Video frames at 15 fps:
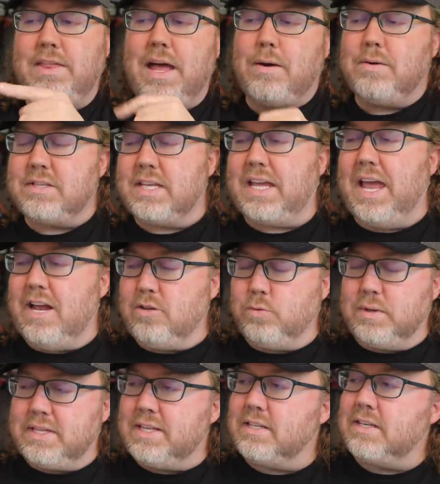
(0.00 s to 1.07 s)
And that was the
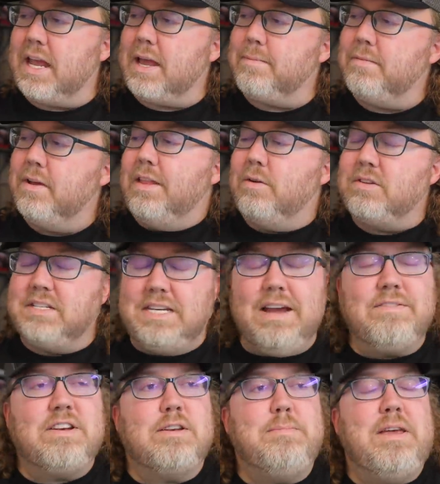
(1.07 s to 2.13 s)
case with this game. That was
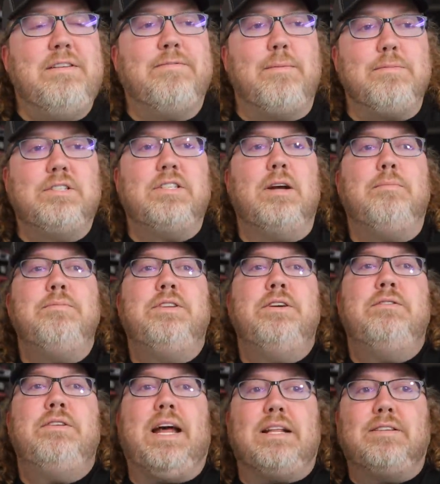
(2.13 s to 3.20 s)
gifted to me from some
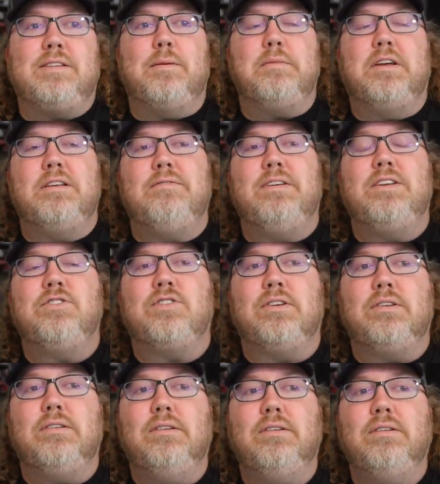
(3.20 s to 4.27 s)
dude at some
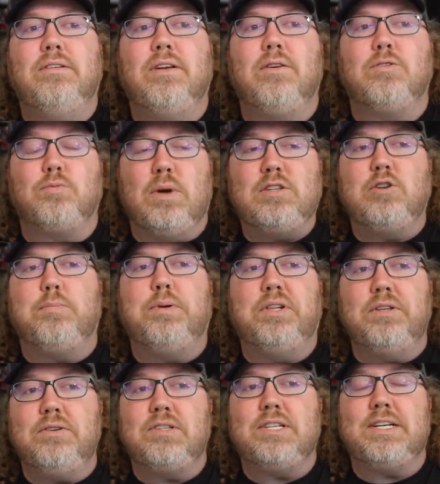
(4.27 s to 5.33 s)
convention. It was
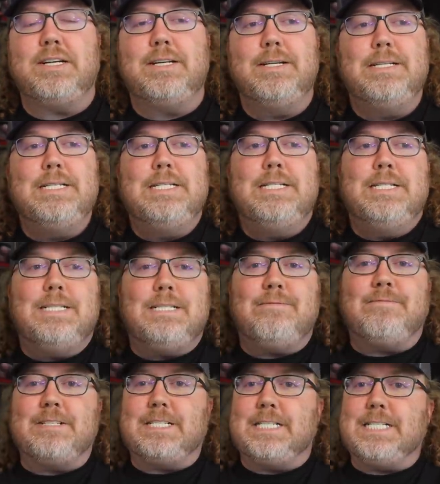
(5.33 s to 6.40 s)
Retropalooza, and I
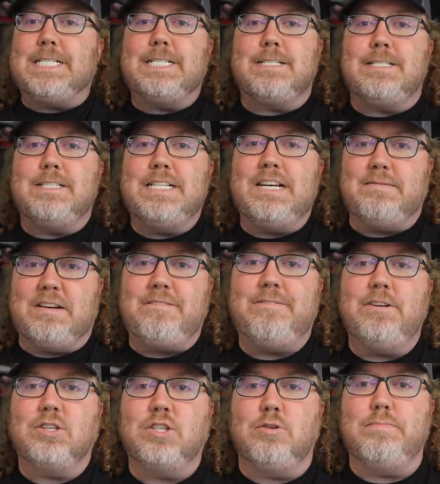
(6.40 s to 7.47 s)
forgot his name, and I
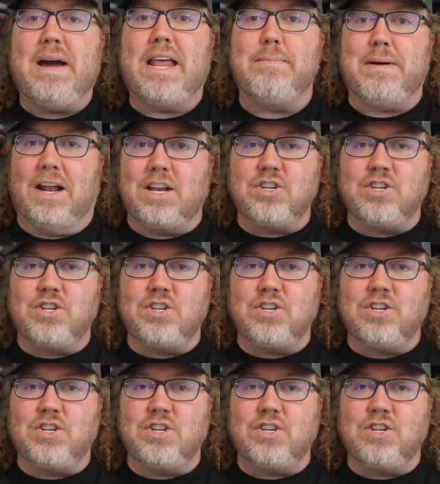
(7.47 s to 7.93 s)
feel so bad about it.